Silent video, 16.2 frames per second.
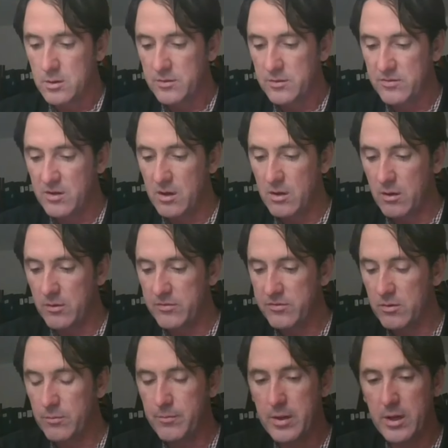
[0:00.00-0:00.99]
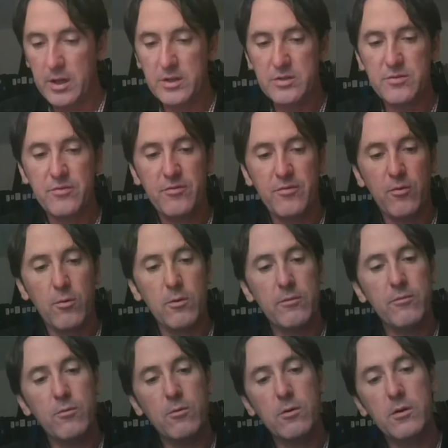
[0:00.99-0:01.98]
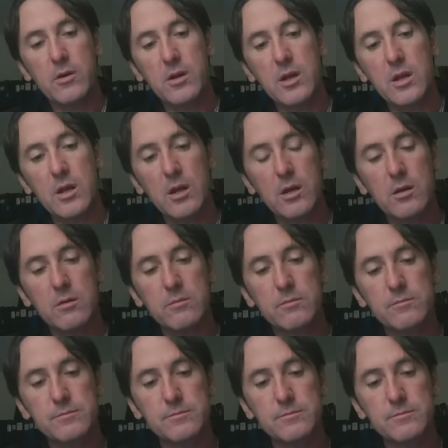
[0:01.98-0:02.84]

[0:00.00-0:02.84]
See also page 414.